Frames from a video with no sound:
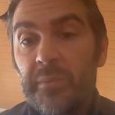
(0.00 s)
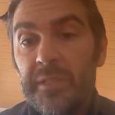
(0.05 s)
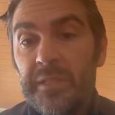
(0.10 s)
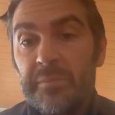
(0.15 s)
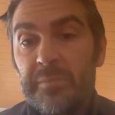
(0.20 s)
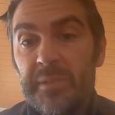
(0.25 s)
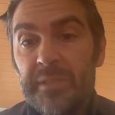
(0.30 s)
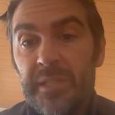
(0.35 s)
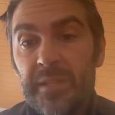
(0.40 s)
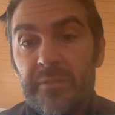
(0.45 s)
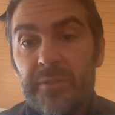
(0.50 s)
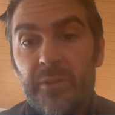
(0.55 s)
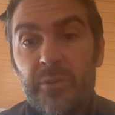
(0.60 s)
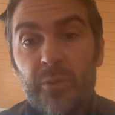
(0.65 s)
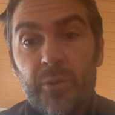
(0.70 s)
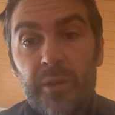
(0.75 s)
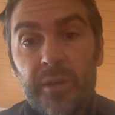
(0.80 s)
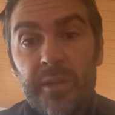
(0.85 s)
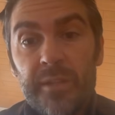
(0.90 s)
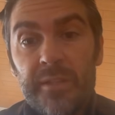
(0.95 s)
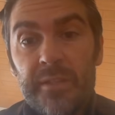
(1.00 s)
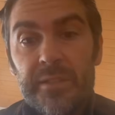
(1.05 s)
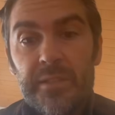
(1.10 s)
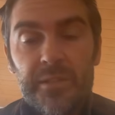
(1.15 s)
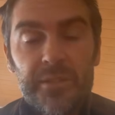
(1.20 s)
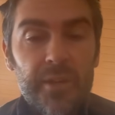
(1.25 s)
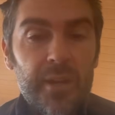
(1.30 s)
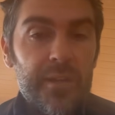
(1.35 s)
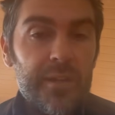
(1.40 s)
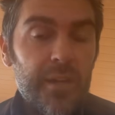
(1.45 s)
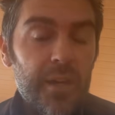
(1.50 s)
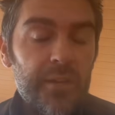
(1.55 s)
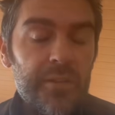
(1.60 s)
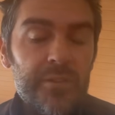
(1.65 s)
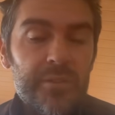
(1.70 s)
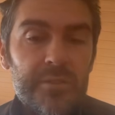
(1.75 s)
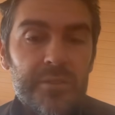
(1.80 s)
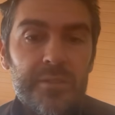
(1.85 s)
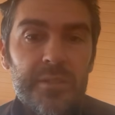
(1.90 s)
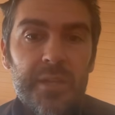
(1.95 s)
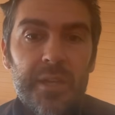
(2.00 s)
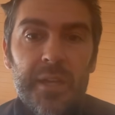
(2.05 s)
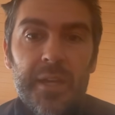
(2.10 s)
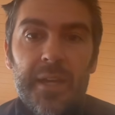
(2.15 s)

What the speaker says: in specific organs and not others.